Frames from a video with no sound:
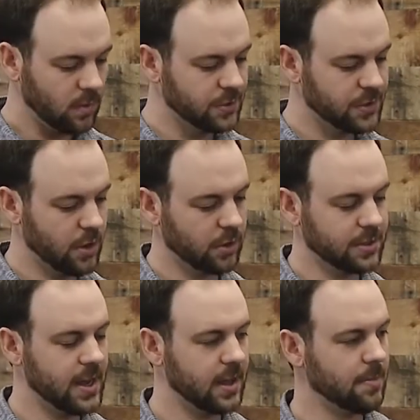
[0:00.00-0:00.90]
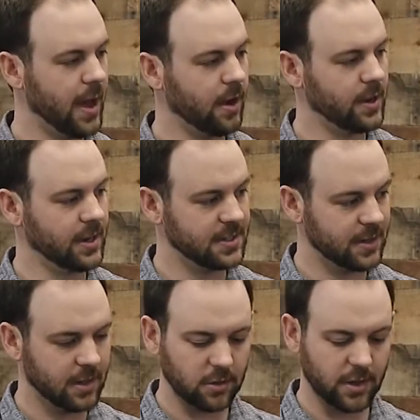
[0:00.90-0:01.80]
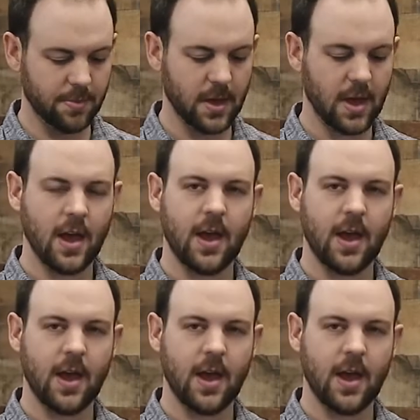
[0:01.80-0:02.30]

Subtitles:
So you'll take the battery inside the clip,